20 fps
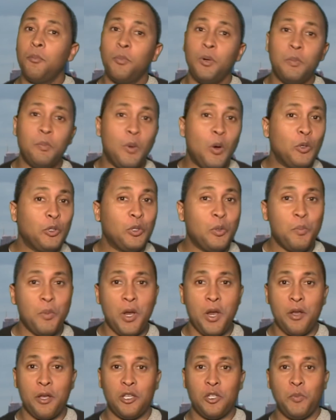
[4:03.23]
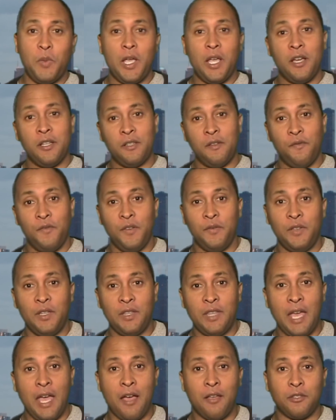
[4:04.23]
But most Americans make under
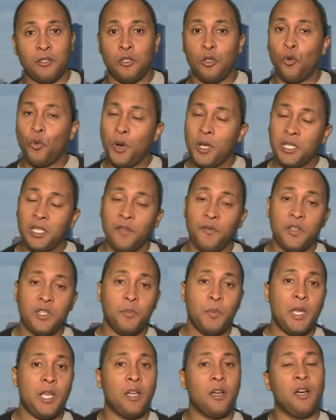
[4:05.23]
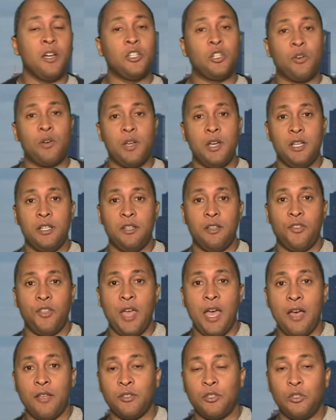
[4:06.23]
$50,000. The rest of us make under
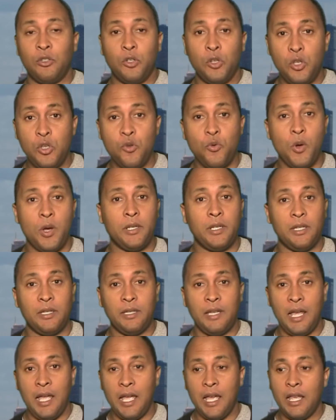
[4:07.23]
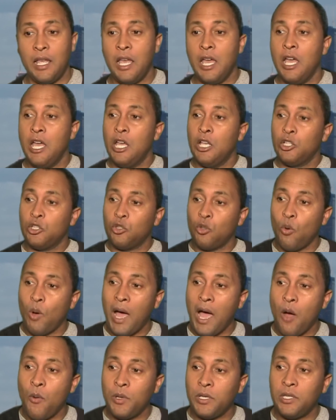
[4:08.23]
$100,000. Do you understand? So
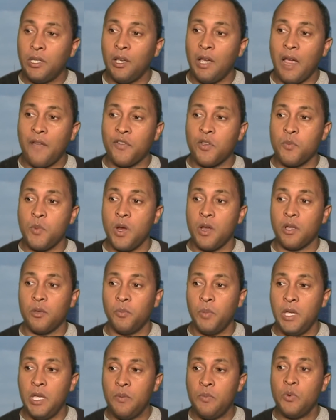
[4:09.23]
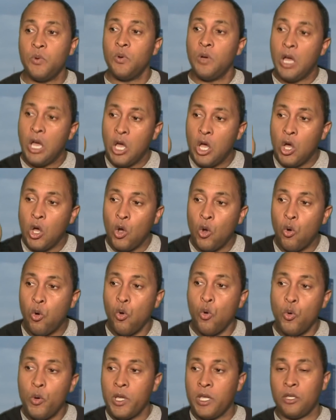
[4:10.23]
I always tell African American people,
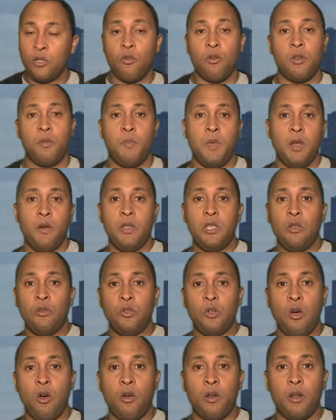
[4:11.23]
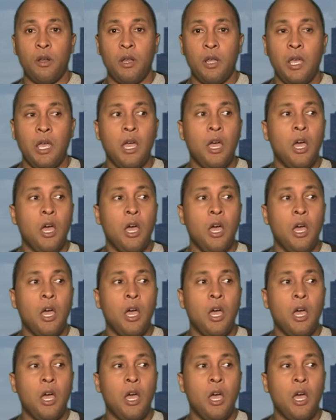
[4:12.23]
who is going to marry your daughter?